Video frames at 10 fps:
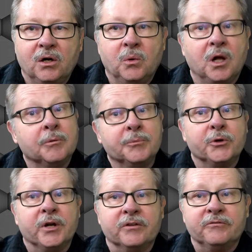Welcome to
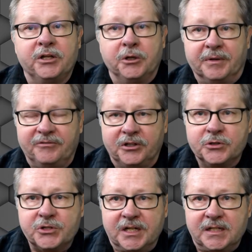another video by
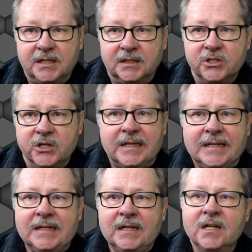Pharos Technology.
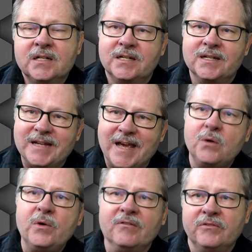Today
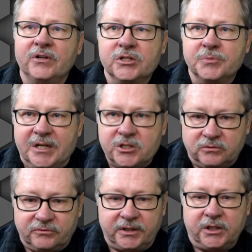we have a very
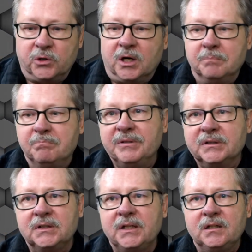special video on
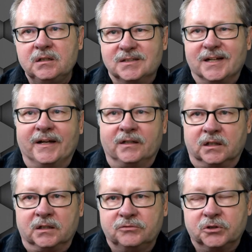building
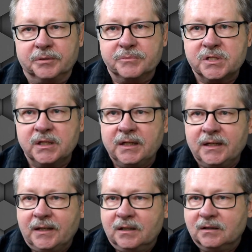dialog forms.
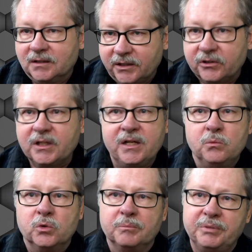
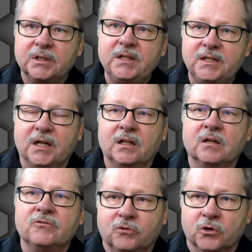Literally, we're building
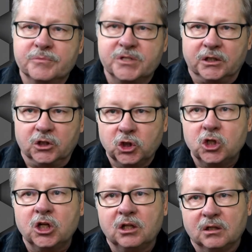dialog forms that
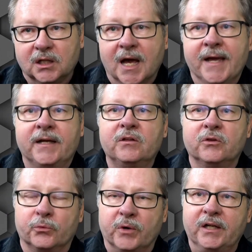look like
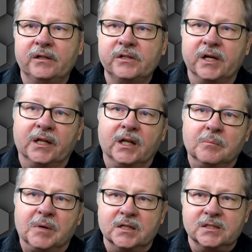the regular
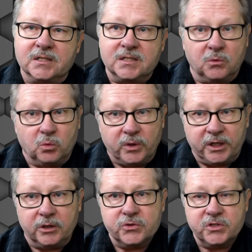dialog boxes that
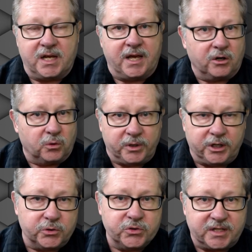Windows ten or
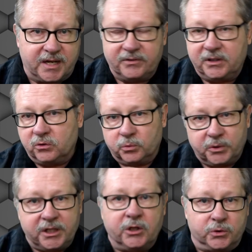Windows seven or
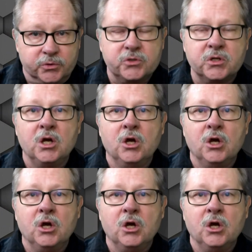Windows